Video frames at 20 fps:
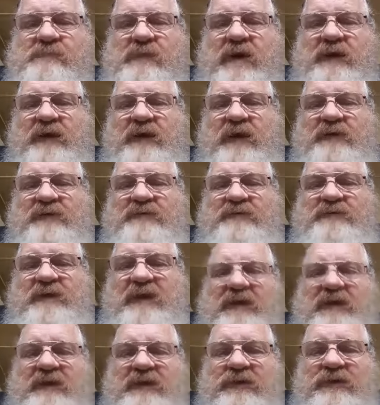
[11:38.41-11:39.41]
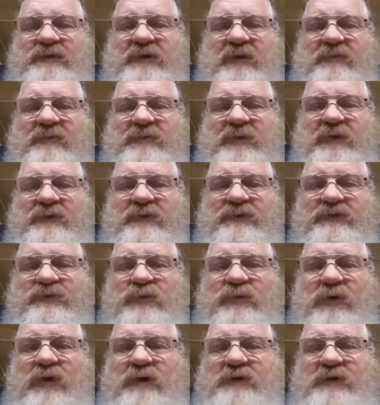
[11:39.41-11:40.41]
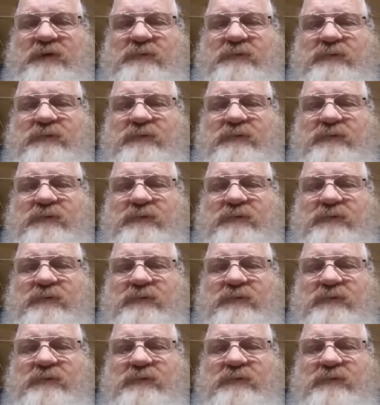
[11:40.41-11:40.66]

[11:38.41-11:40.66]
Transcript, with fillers: I'd like to say hello to everybody who's walking,